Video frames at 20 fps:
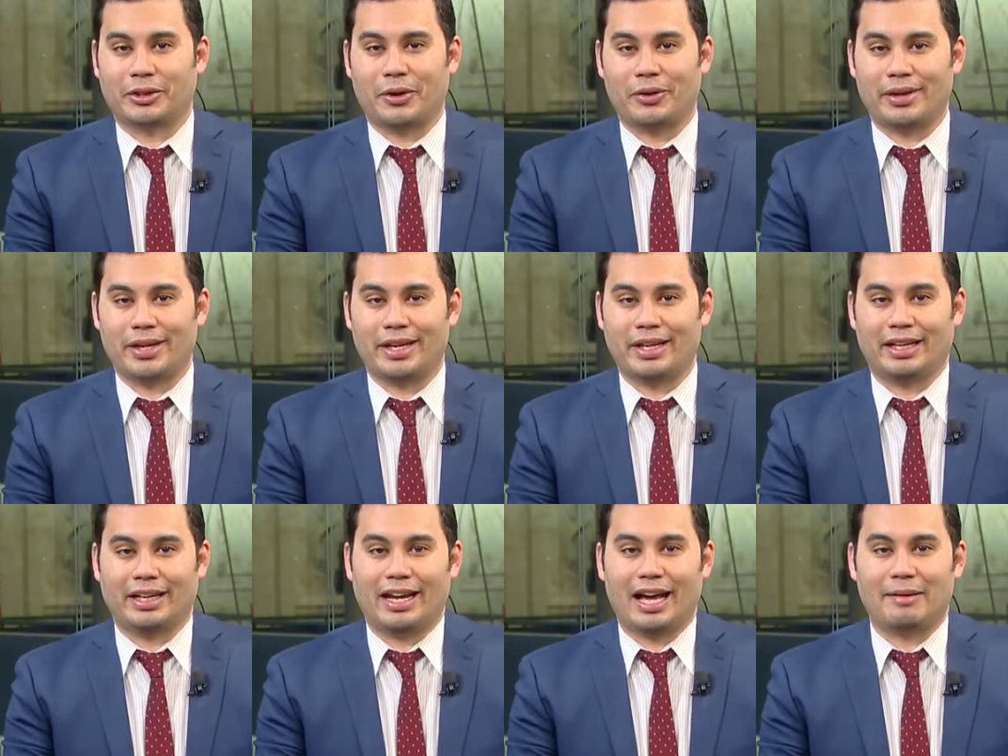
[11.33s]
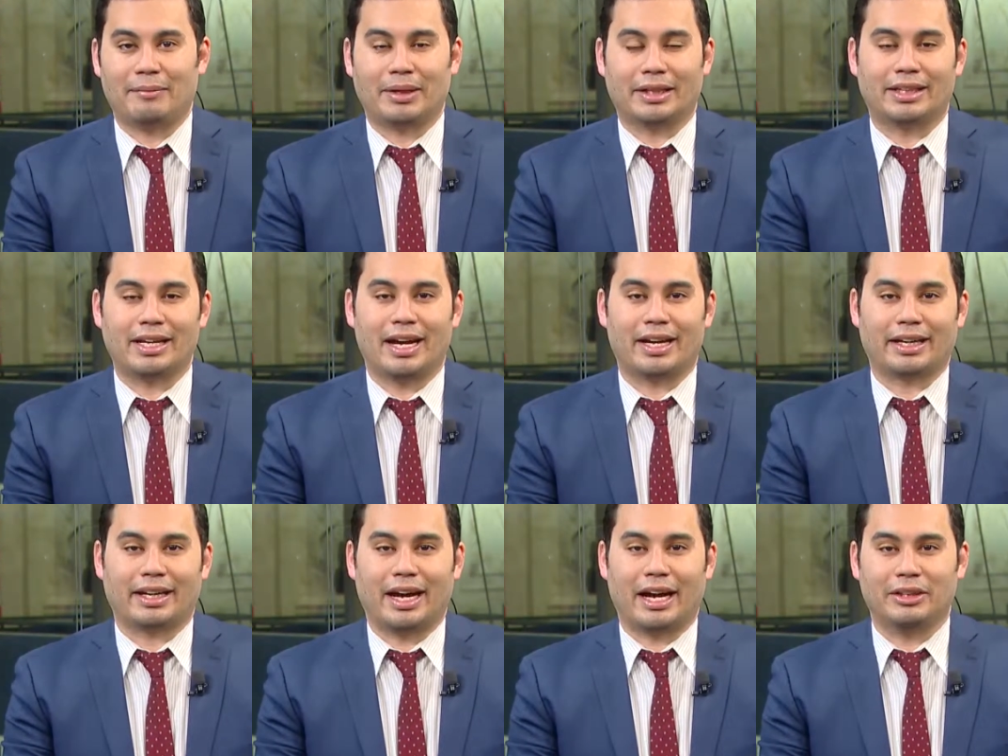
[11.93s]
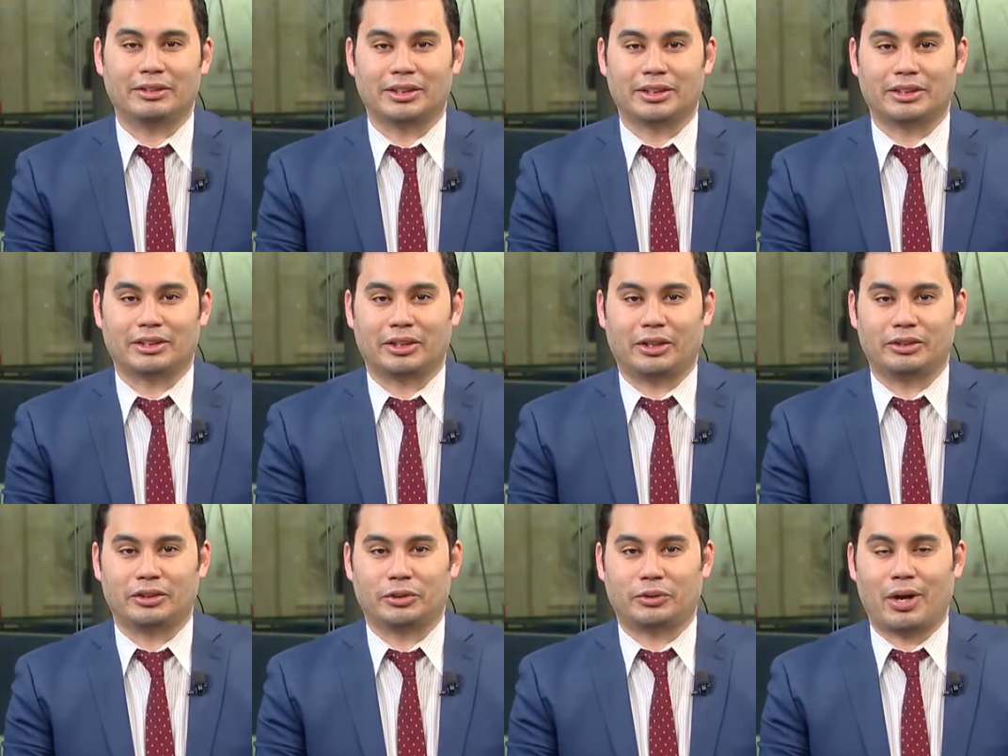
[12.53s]
On the economic docket, housing
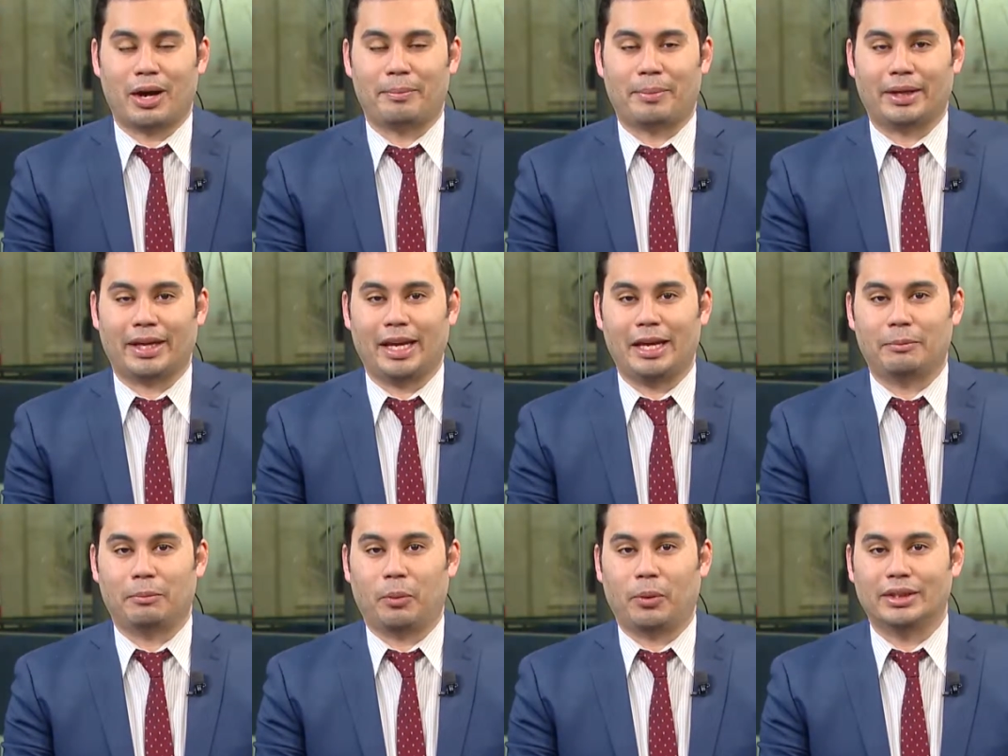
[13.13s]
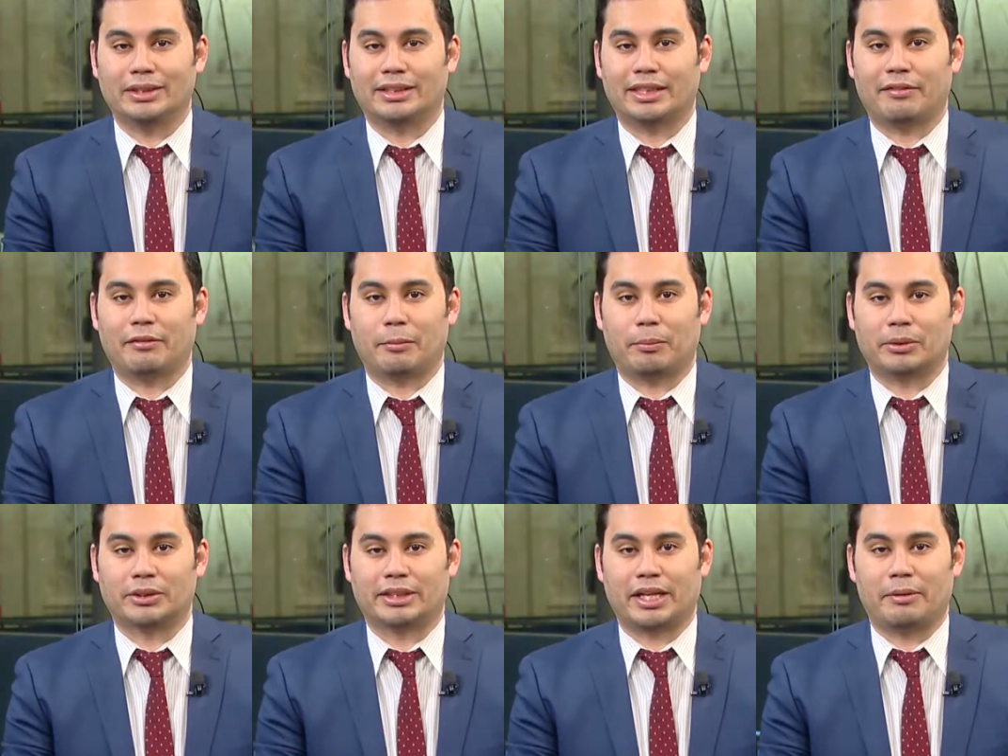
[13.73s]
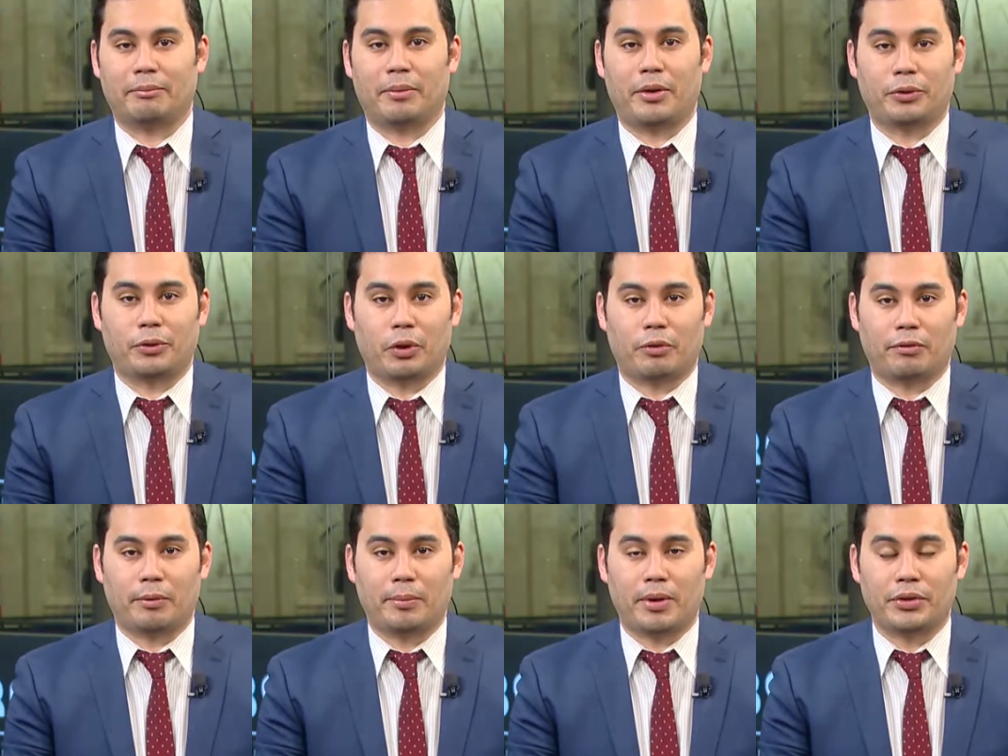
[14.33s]
starts dropping 8.7% month
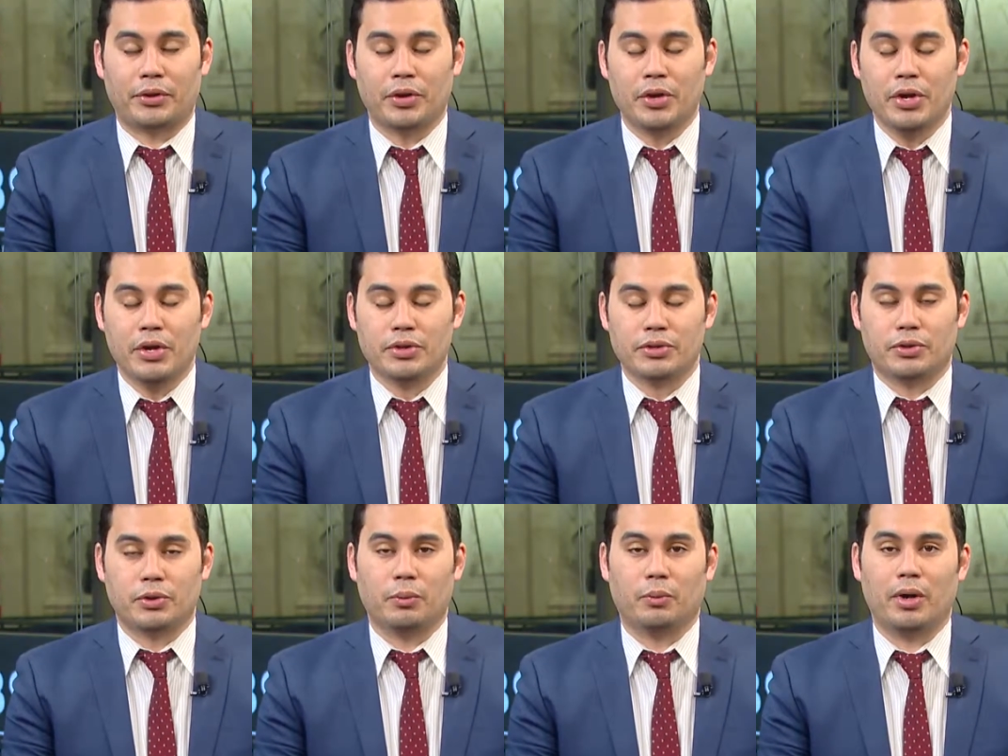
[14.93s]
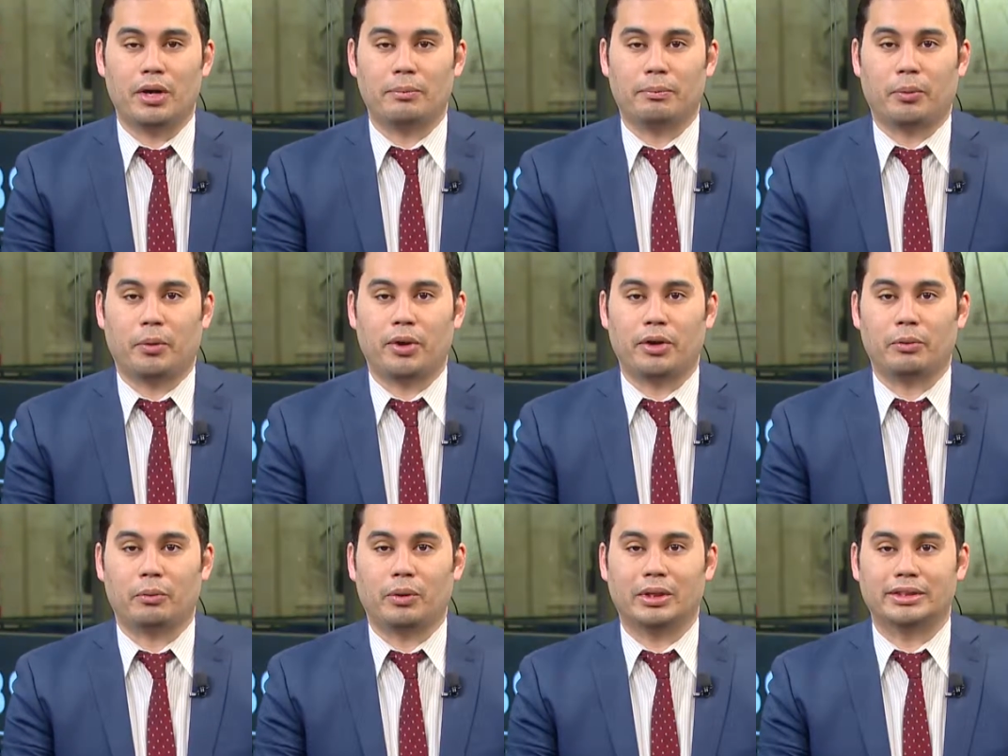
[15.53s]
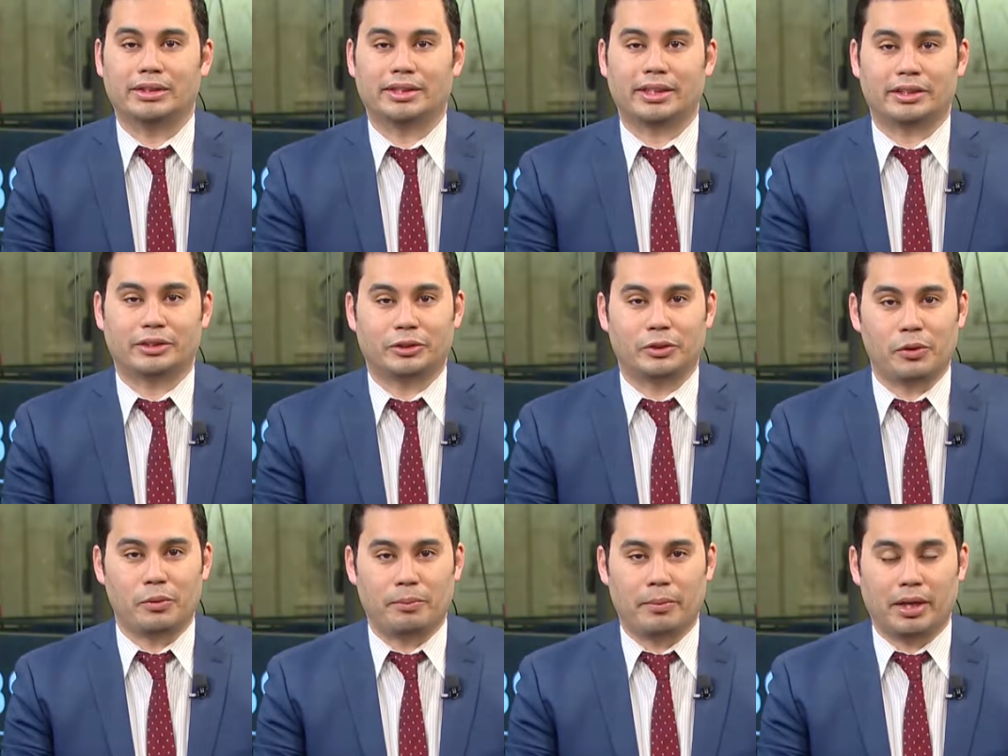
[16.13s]
over month to
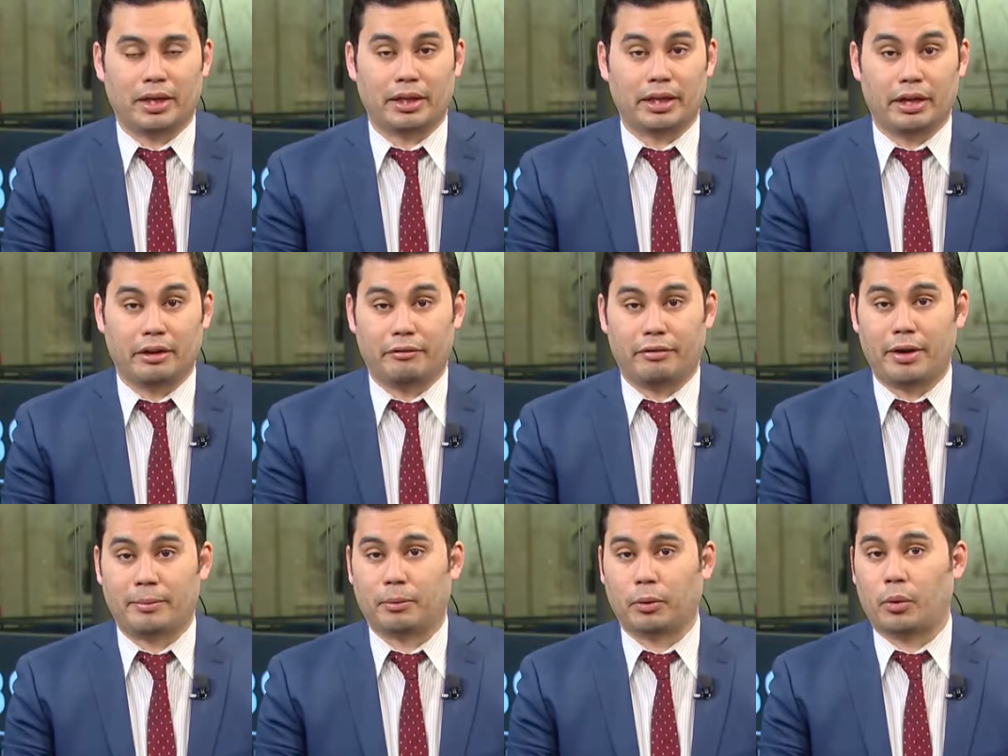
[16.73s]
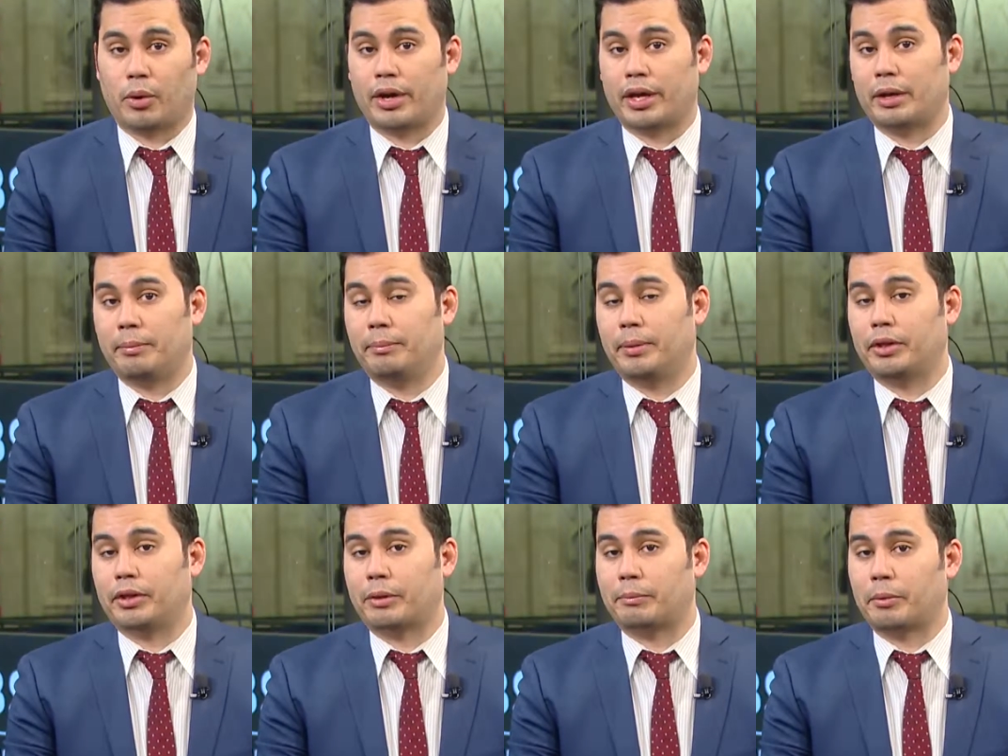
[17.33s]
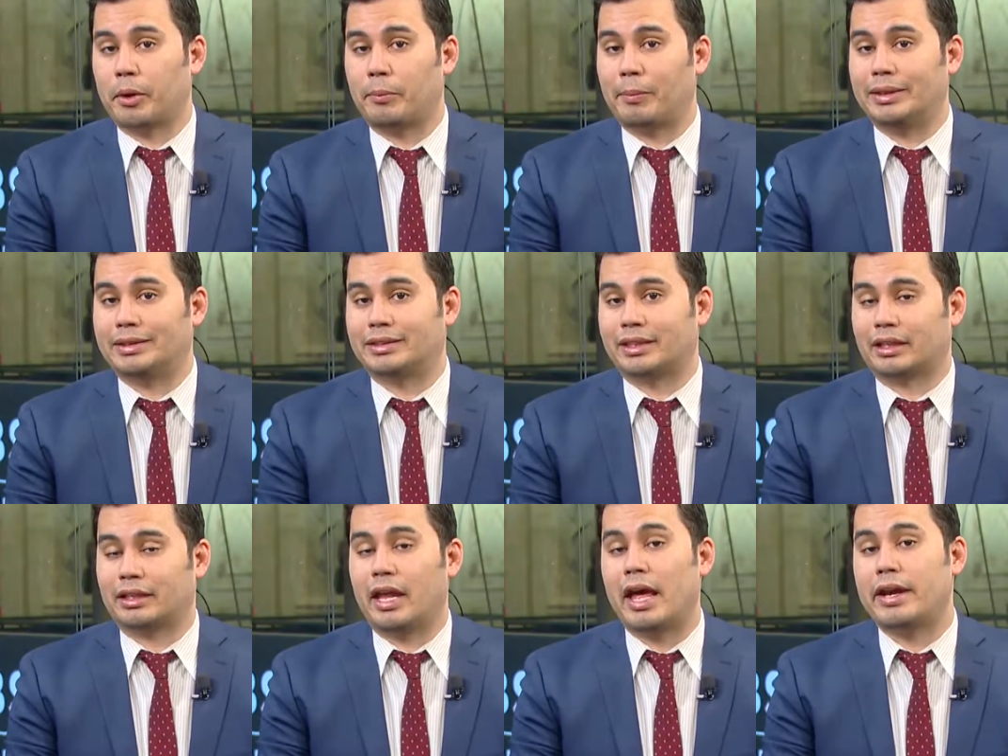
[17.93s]
1.162 million in February, and building permits
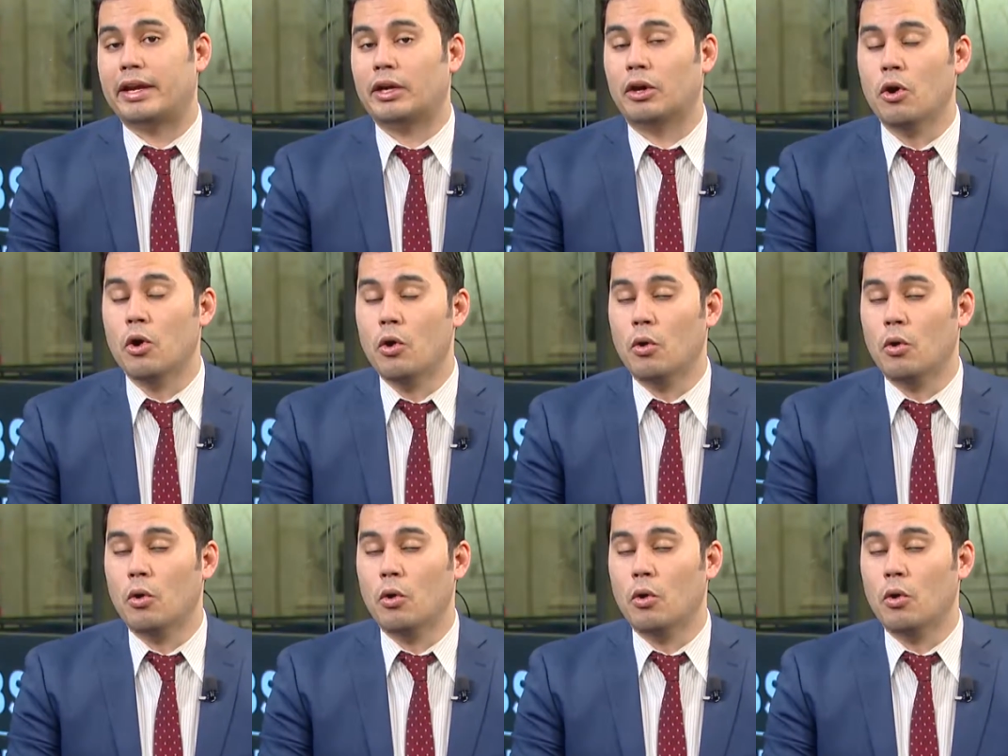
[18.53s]
declining